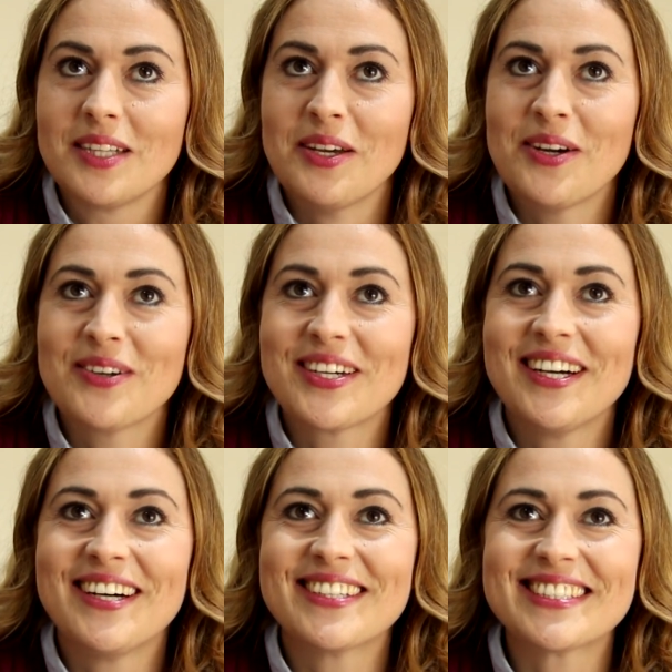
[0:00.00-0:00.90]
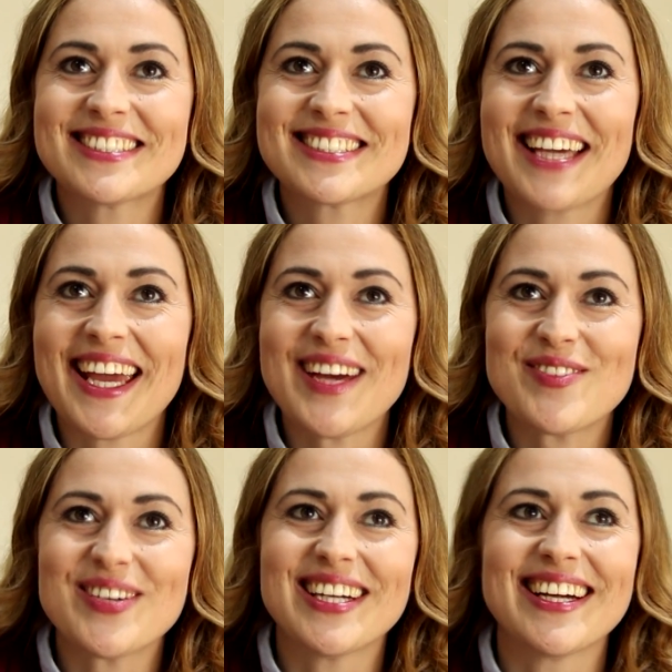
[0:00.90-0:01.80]
Oh God, it's
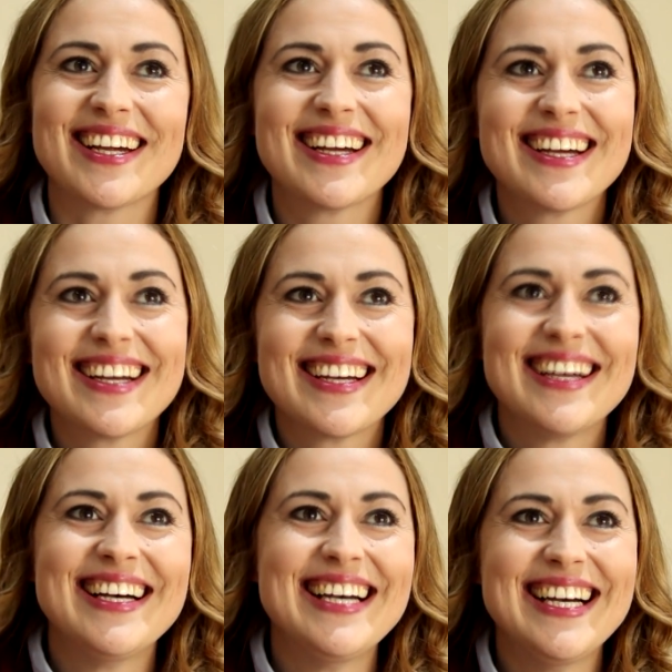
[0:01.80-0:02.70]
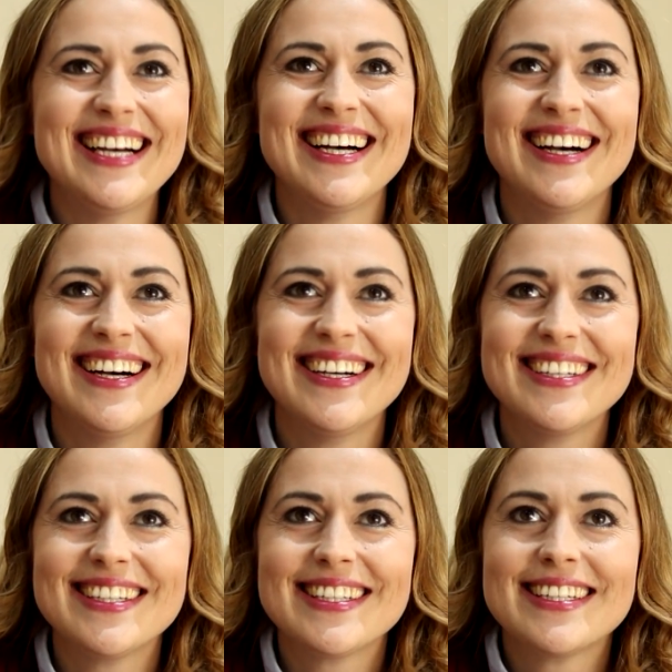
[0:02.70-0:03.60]
scary.
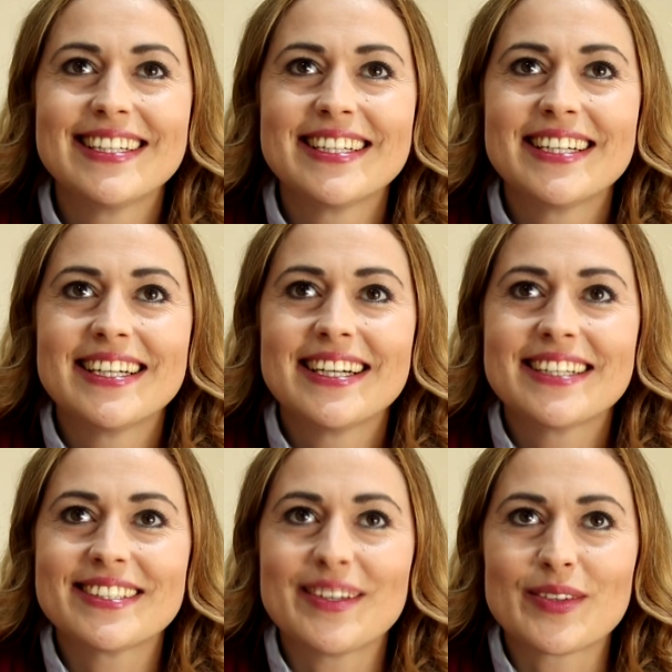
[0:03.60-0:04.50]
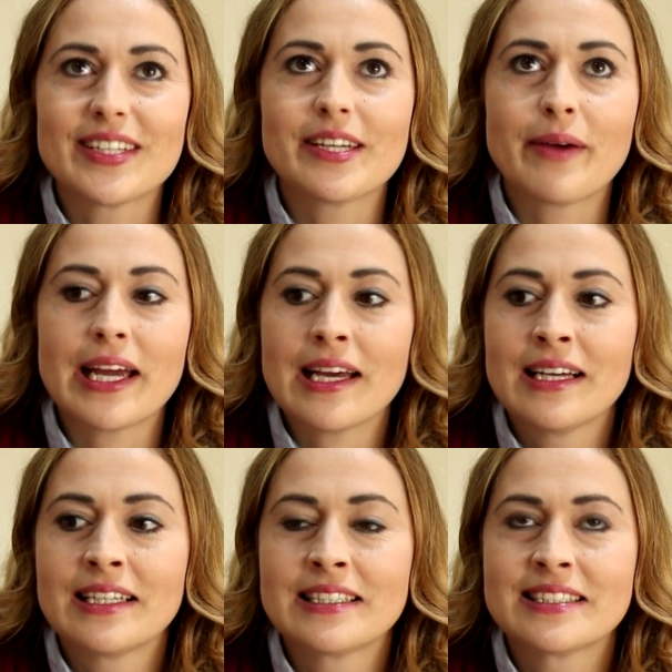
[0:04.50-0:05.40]
So I'm gonna do it.
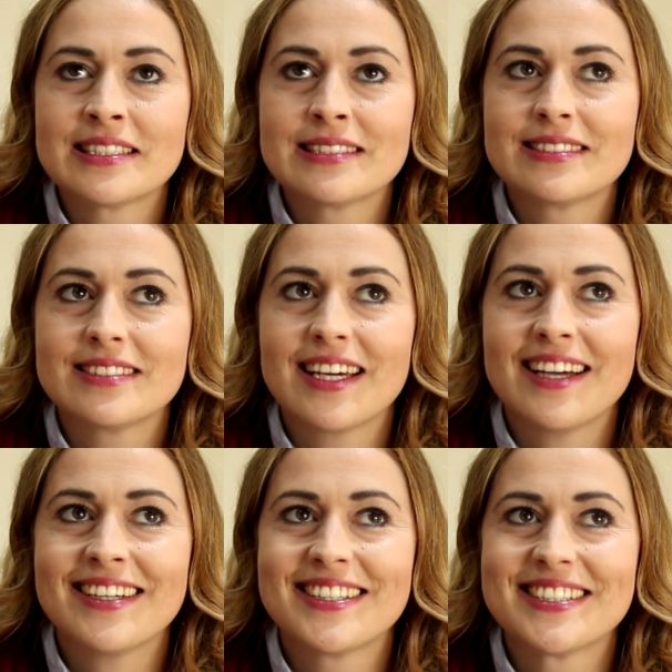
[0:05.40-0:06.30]
Yeah?